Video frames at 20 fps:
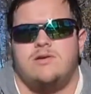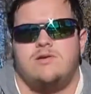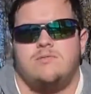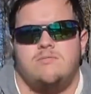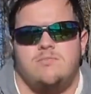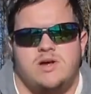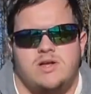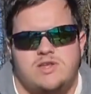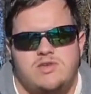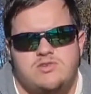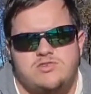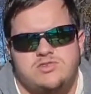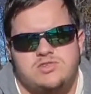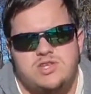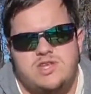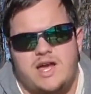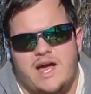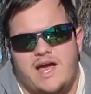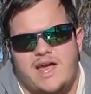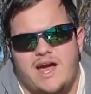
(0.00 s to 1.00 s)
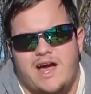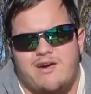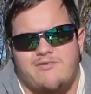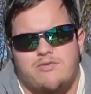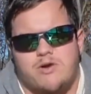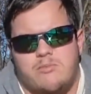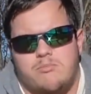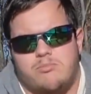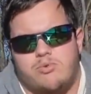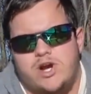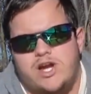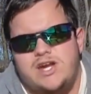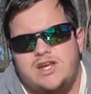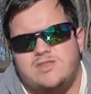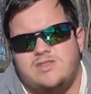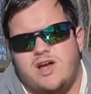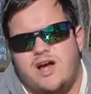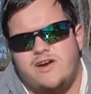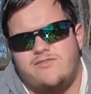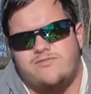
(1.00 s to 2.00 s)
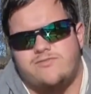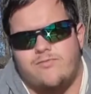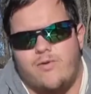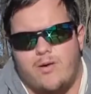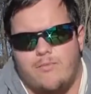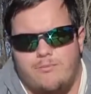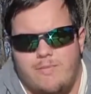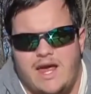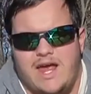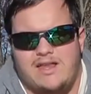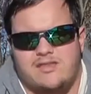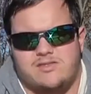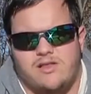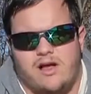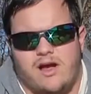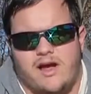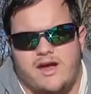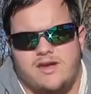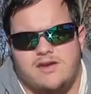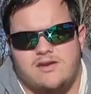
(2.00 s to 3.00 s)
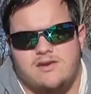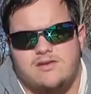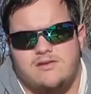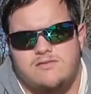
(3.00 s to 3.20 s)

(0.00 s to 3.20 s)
But usually I have braided line for my main line,